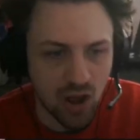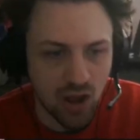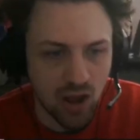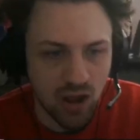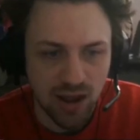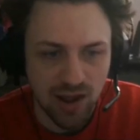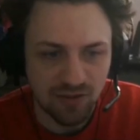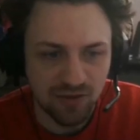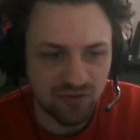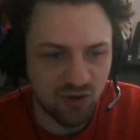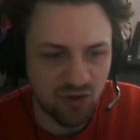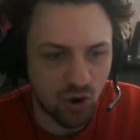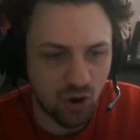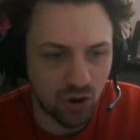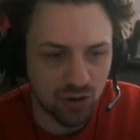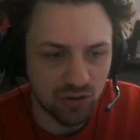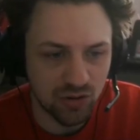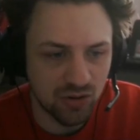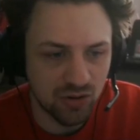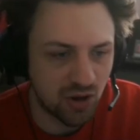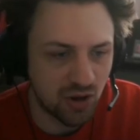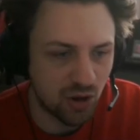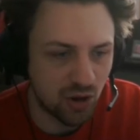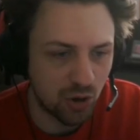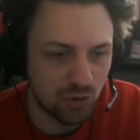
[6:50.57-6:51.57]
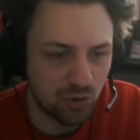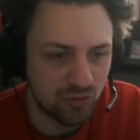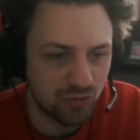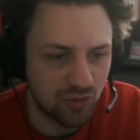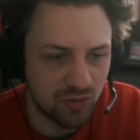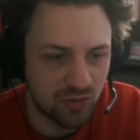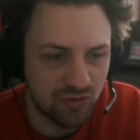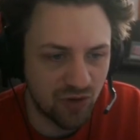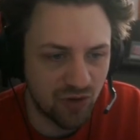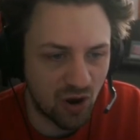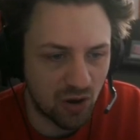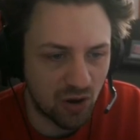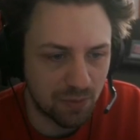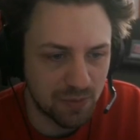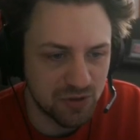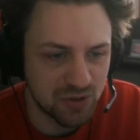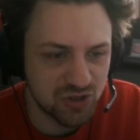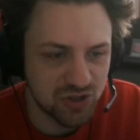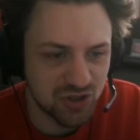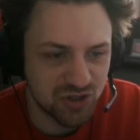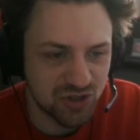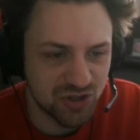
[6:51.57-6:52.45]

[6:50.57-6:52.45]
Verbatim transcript: He's got, you know, Dark Magician,